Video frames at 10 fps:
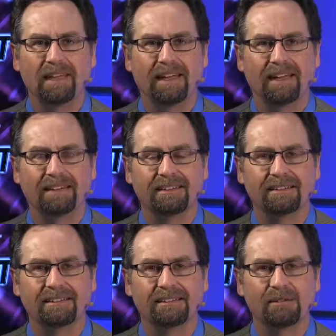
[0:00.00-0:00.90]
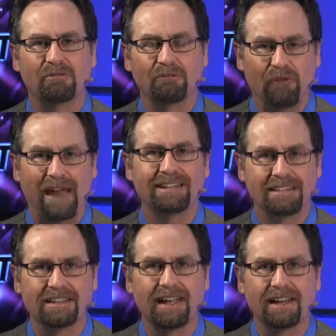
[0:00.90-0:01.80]
and
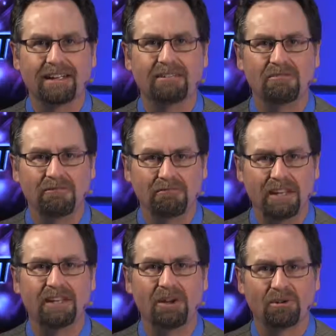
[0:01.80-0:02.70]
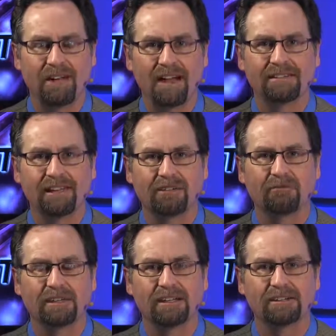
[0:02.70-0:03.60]
fascinating video content
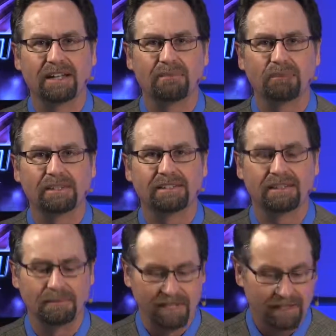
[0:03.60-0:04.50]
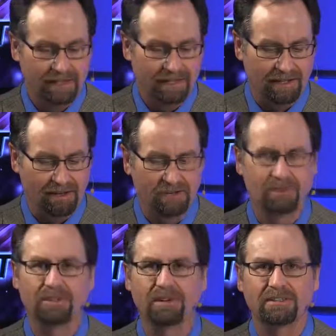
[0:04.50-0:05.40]
for the internet, but
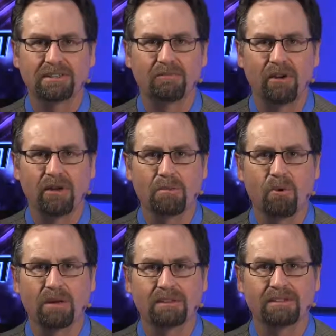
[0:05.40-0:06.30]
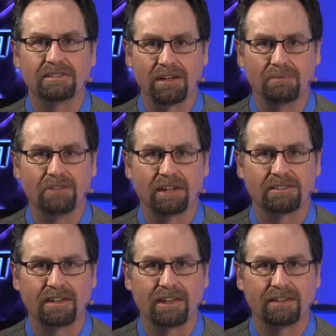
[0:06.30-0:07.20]
also addresses some very important
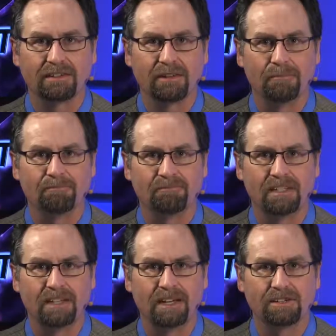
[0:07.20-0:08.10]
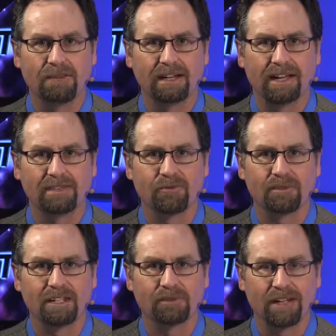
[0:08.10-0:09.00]
subjects. And as you might guess from
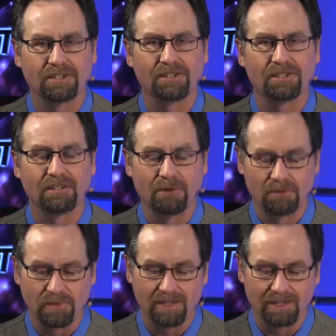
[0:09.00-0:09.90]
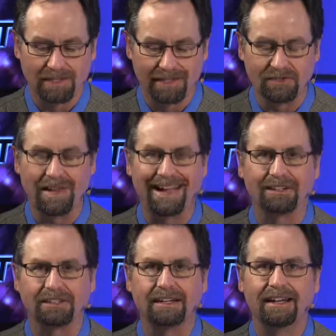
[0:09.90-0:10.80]
the introduction, the most recent is
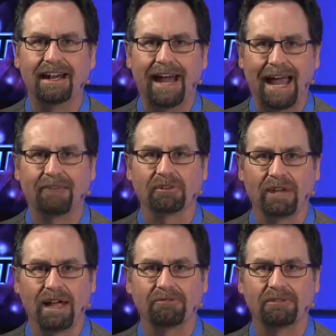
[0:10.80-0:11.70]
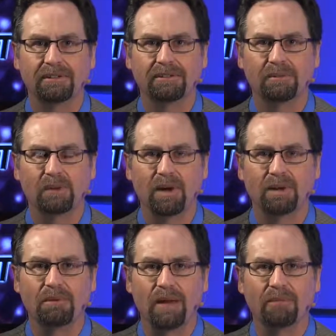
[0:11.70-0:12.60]
titled Afterlife. We
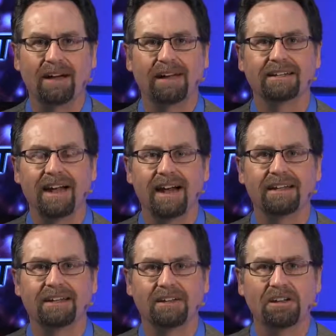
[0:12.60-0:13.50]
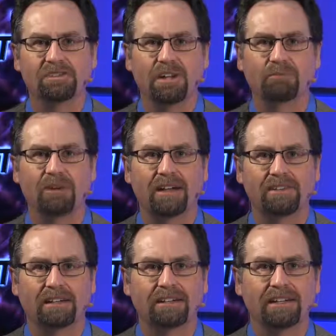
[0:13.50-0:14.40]
welcome the man behind the God in a Nutshell
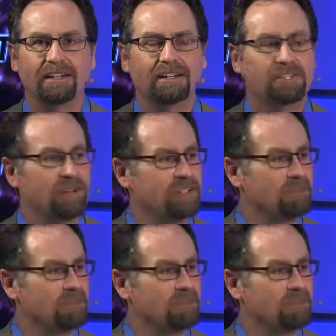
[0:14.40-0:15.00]
project, Trey